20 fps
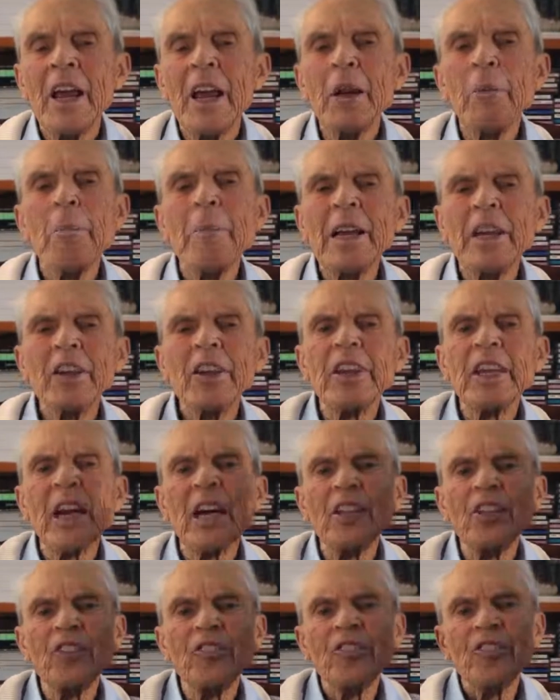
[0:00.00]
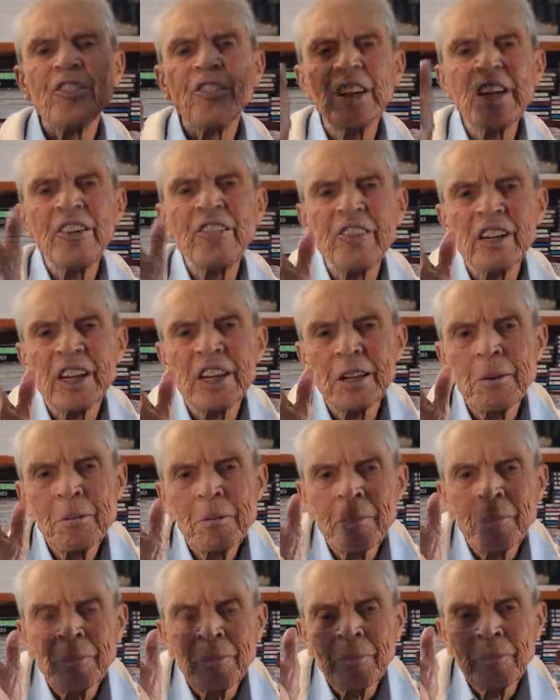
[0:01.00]
It meant the
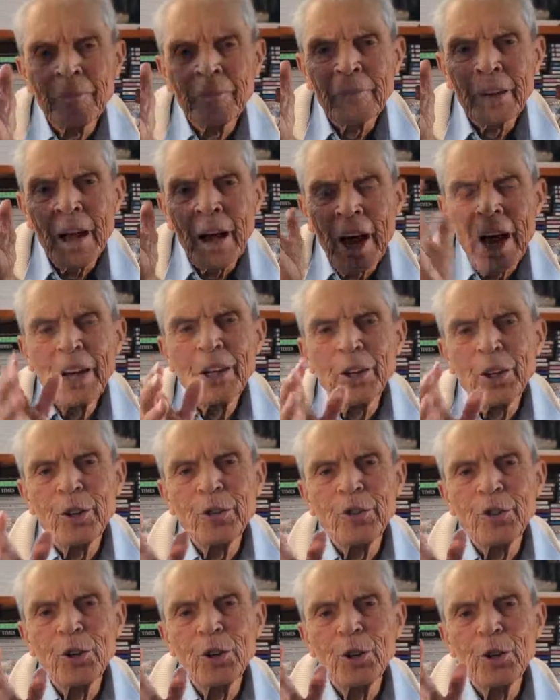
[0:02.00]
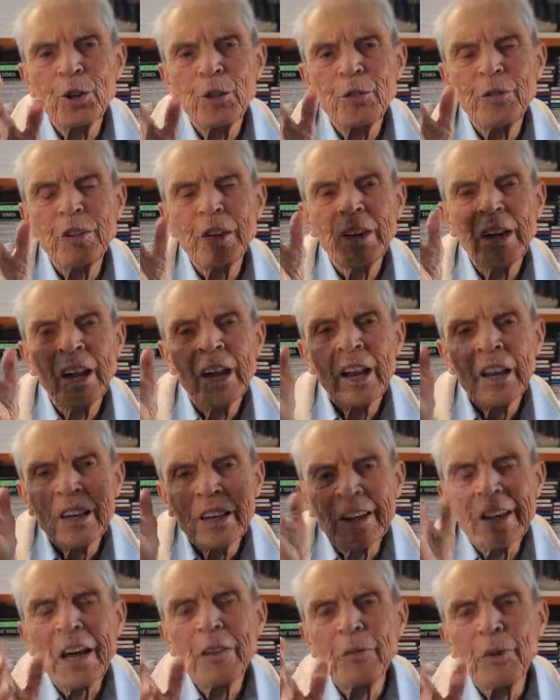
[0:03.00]
unceasing, undeserved
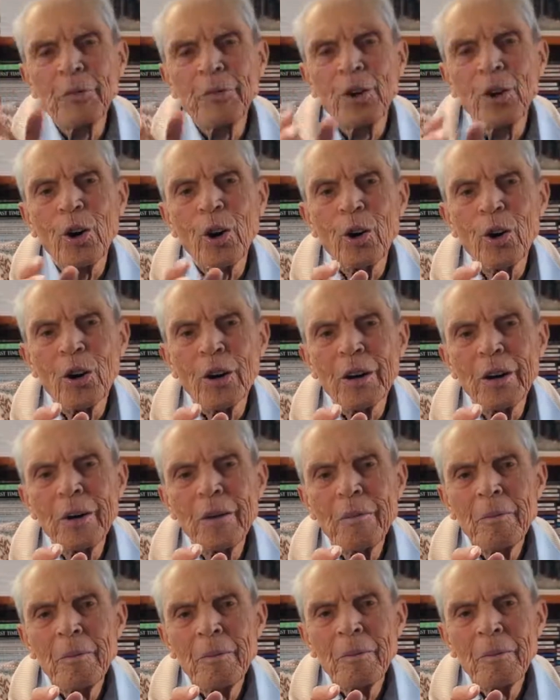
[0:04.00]
love of God